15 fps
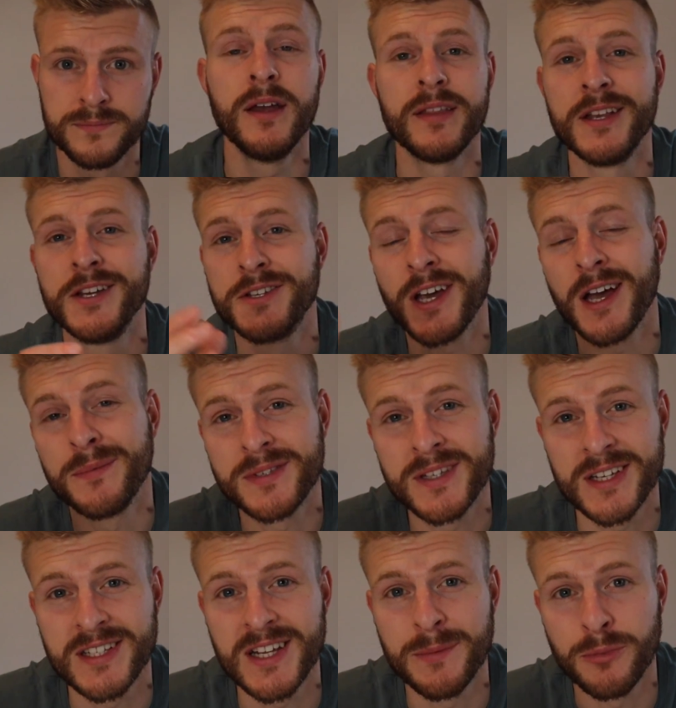Then you times
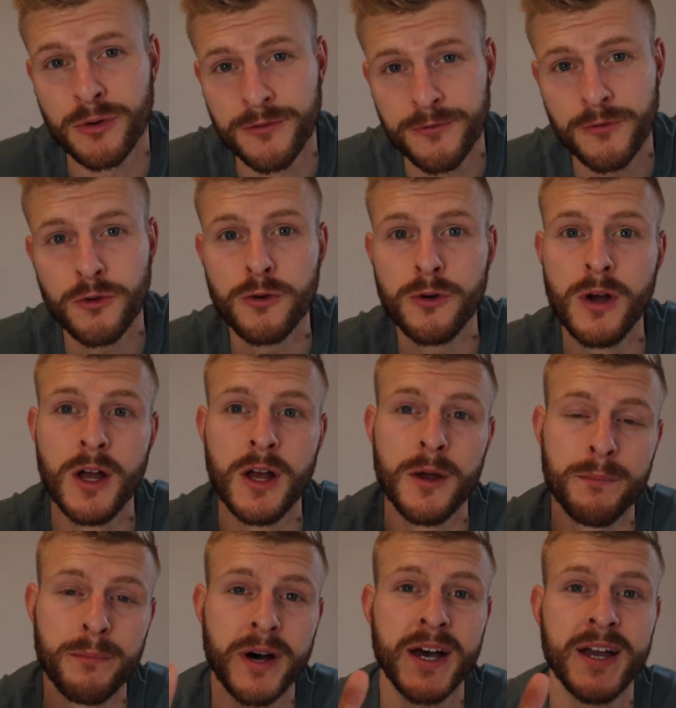16.4
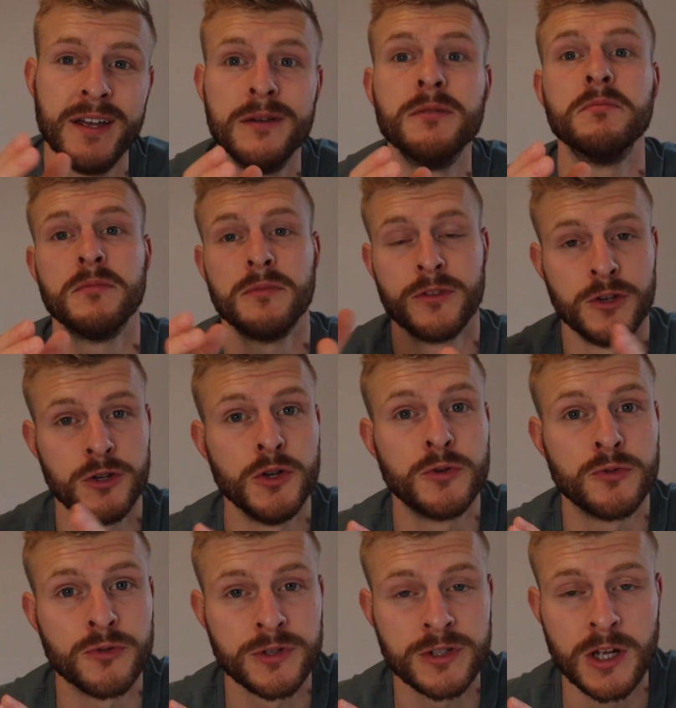by the
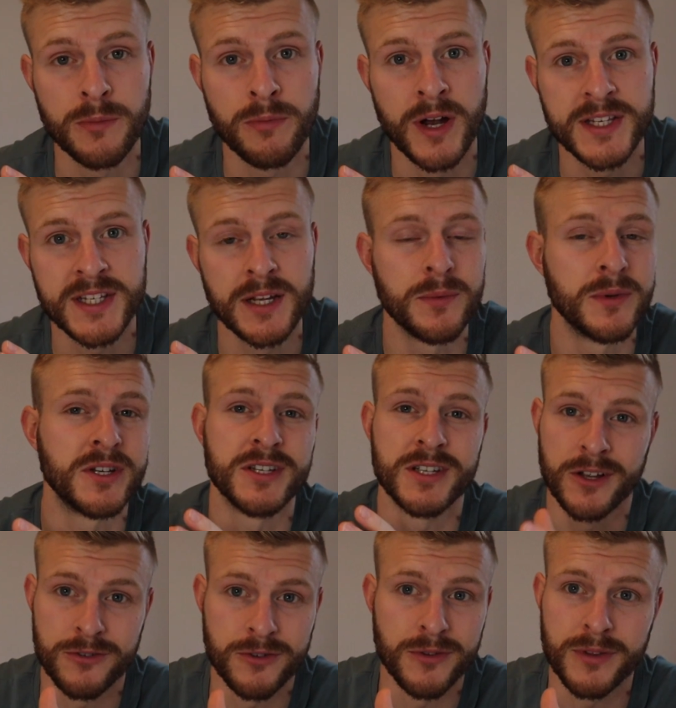neutral slope rating, which is
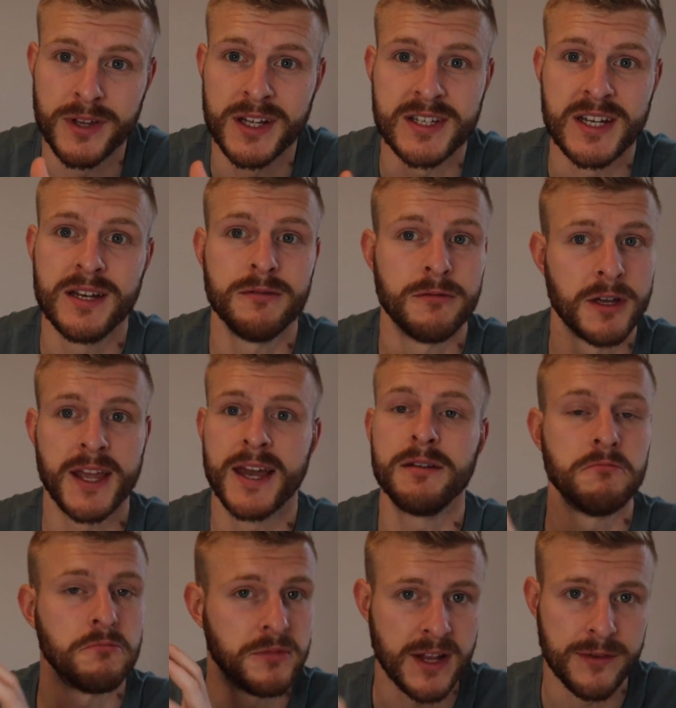113.
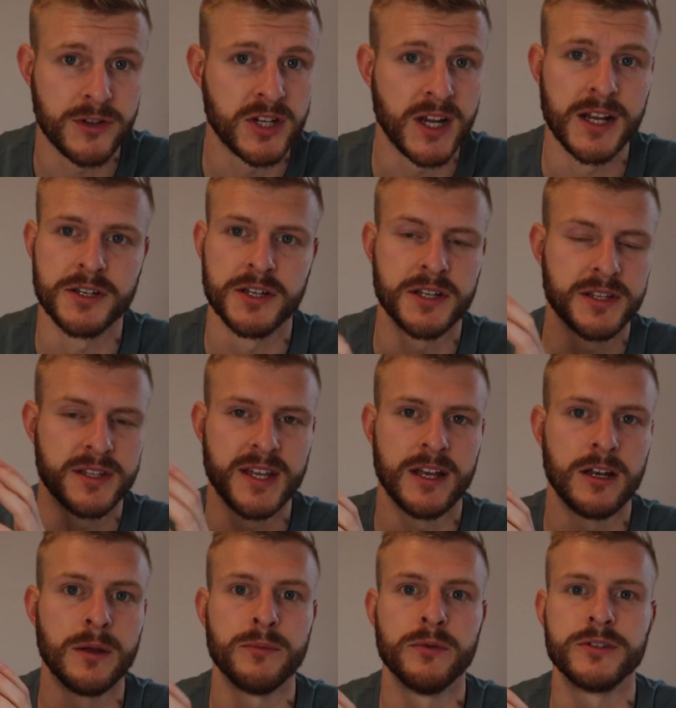Again, never changes, that
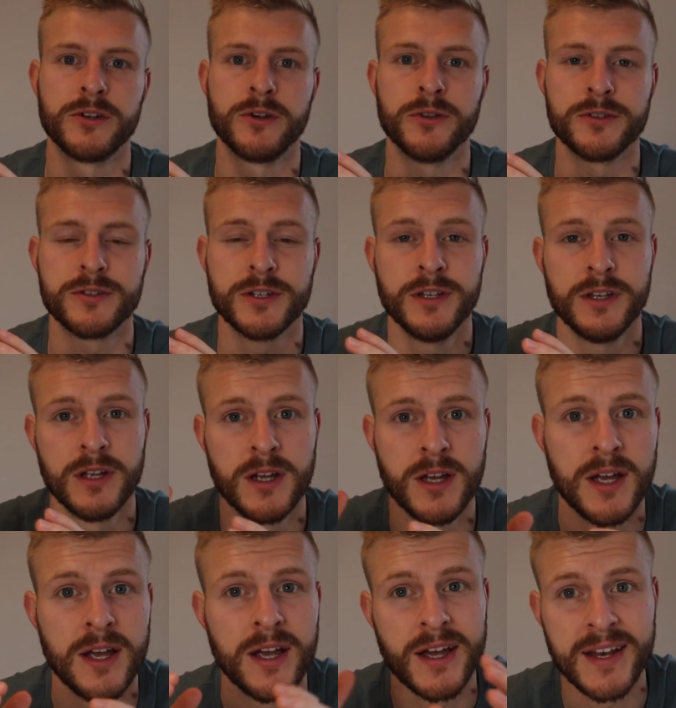number is a constant.
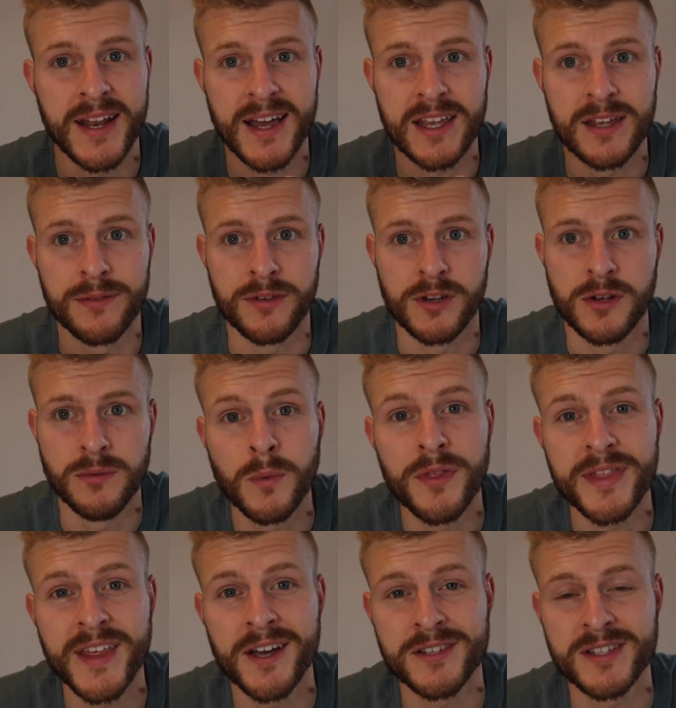And that gives you
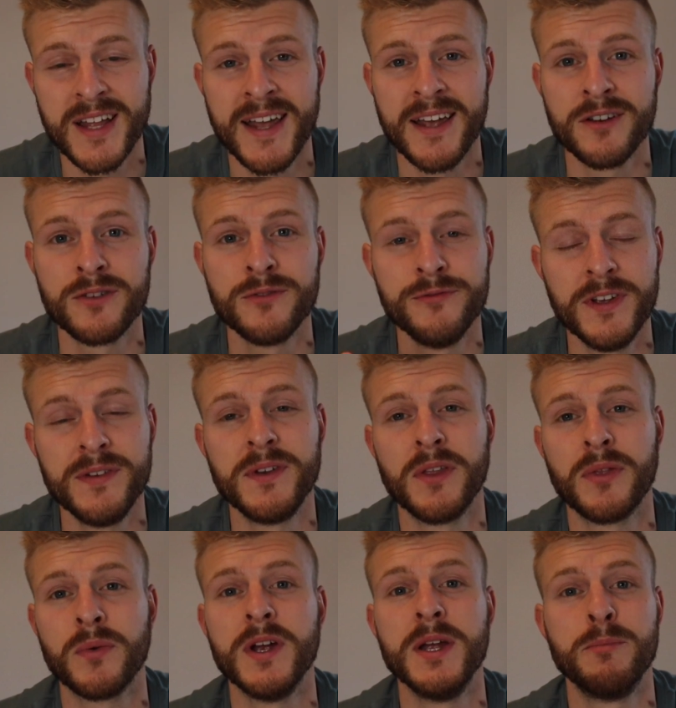
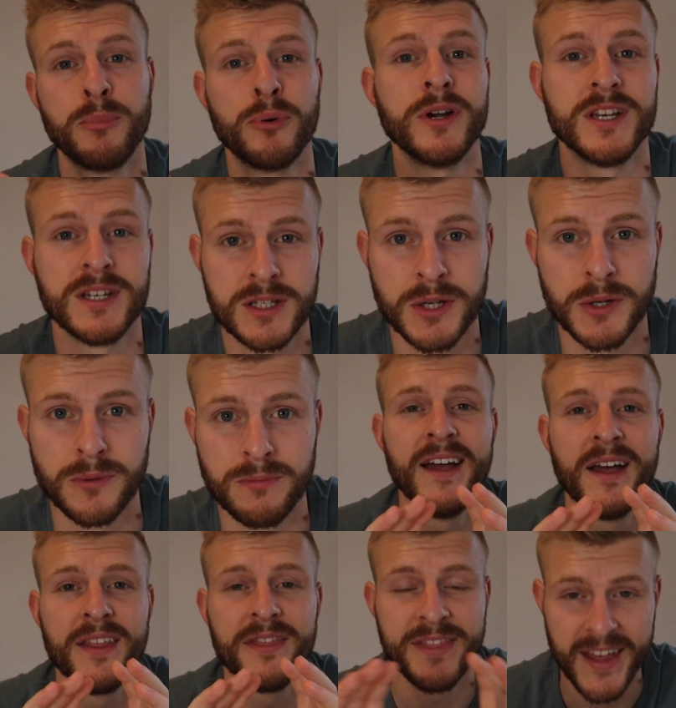1853.2.
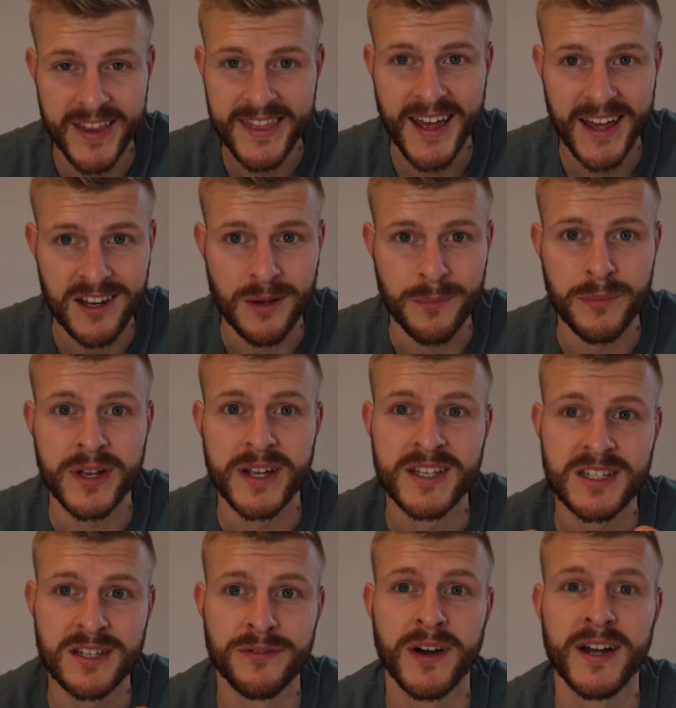Then that number is
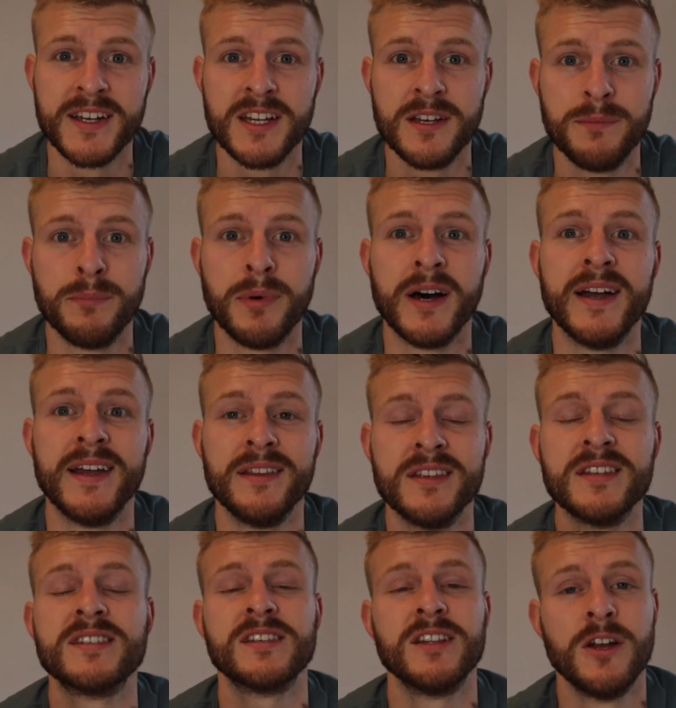divided by the
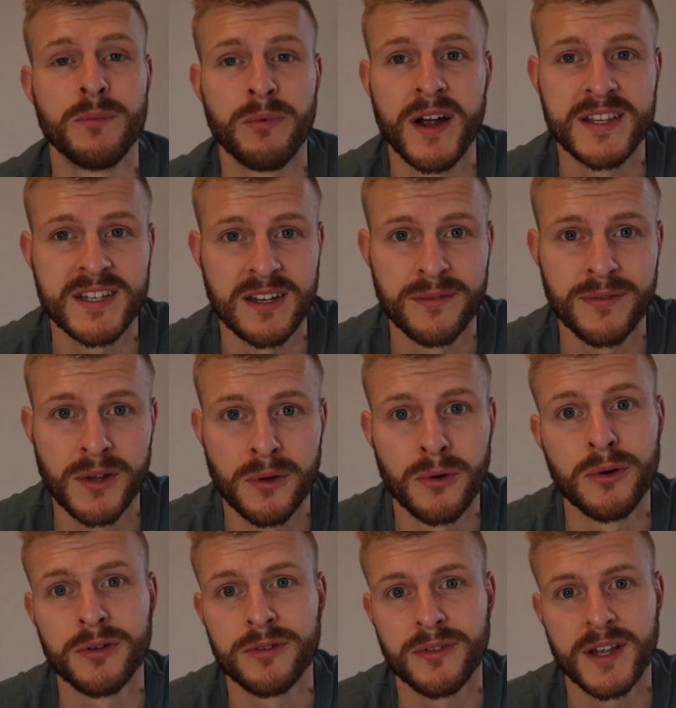slope rating of the
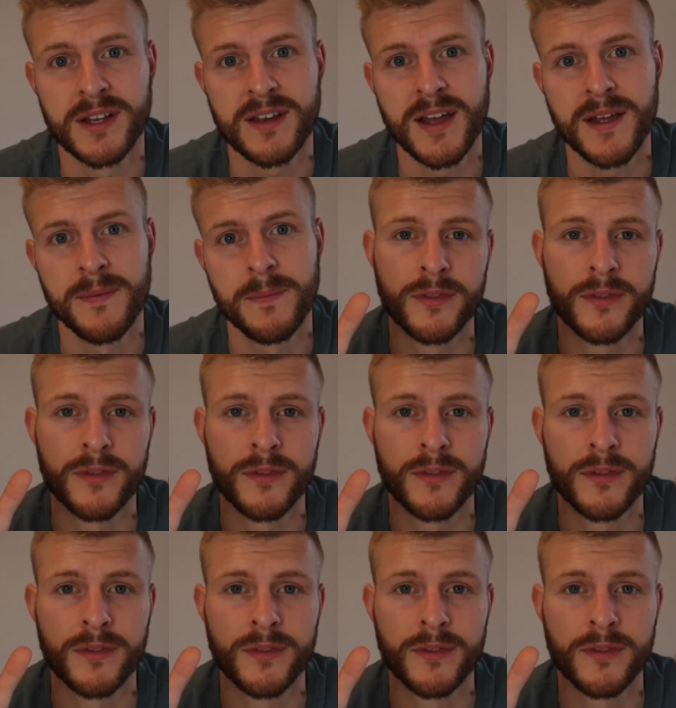course on that day.